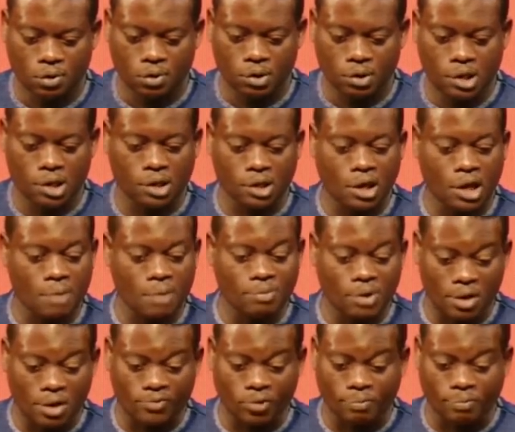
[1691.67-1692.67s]
It came
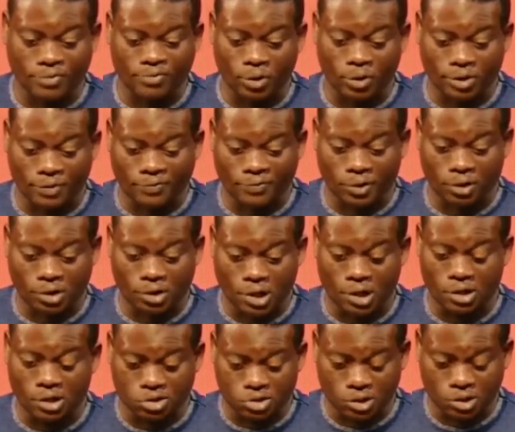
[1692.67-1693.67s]
even before the
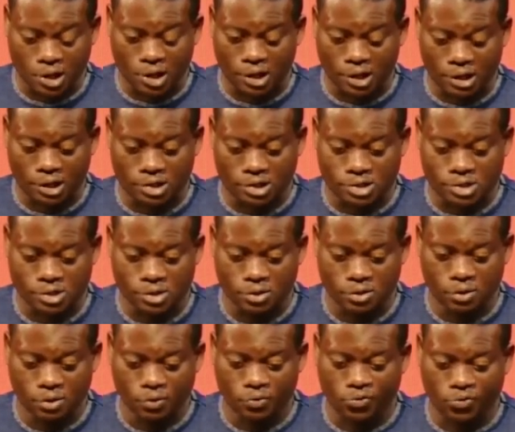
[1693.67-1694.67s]
king's gate,
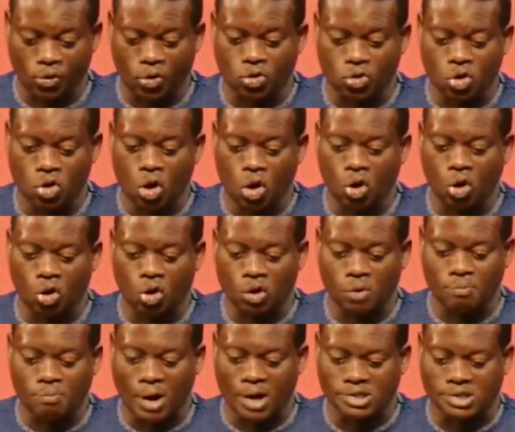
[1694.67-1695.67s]
for
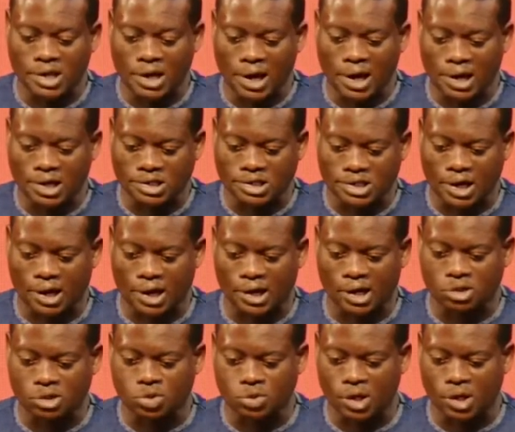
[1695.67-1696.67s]
none might enter
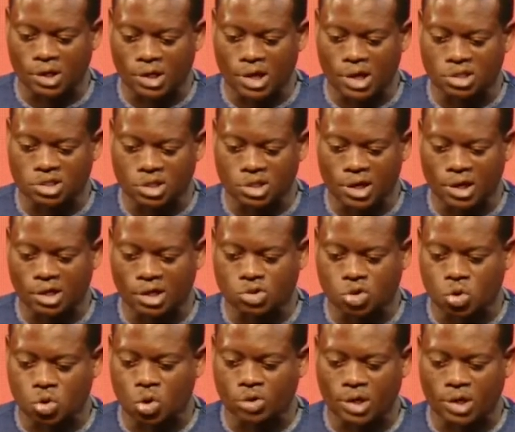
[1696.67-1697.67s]
into the king's
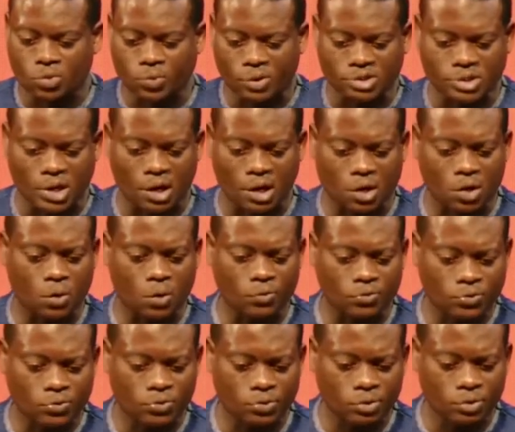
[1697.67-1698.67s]
gate clothed with
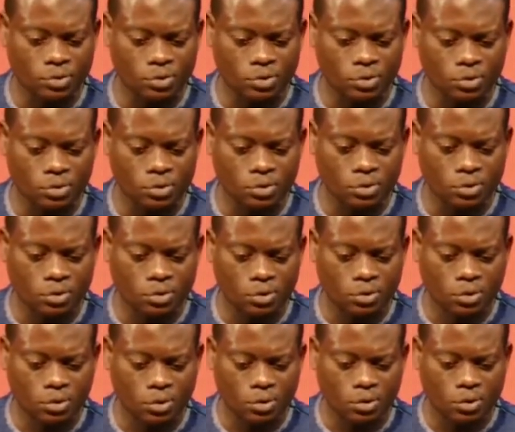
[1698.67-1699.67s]
sackcloth.
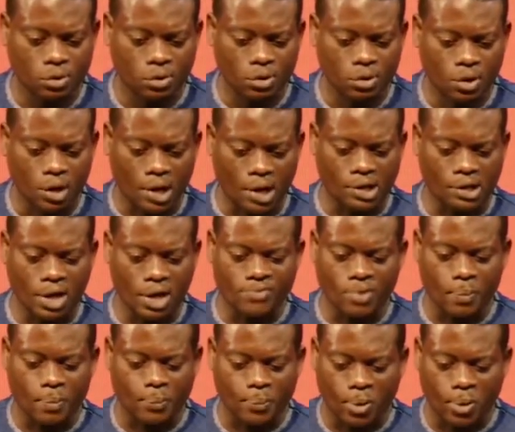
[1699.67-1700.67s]
And in
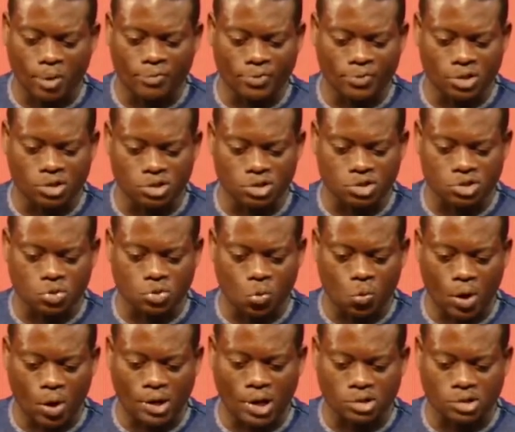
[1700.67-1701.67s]
every province,
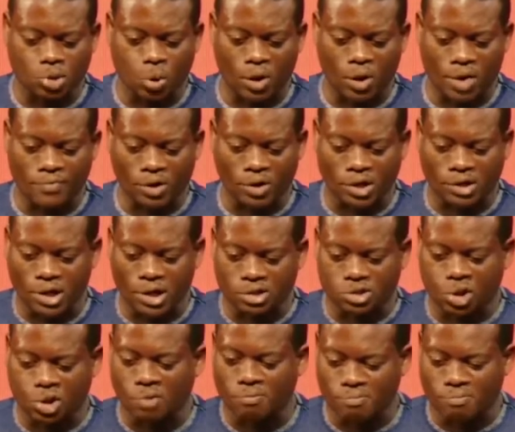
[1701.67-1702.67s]
whithersoever the
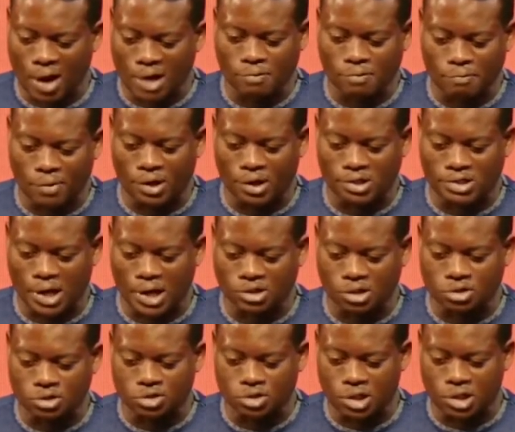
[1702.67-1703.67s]
king's commandment and
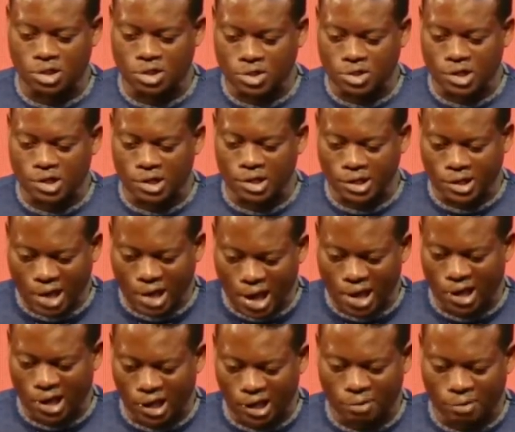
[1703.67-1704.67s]
his decree
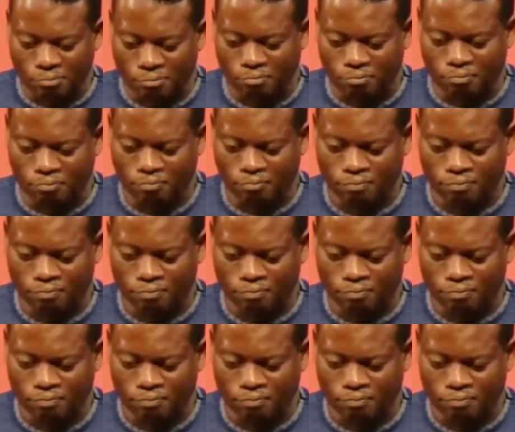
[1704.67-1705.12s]
came,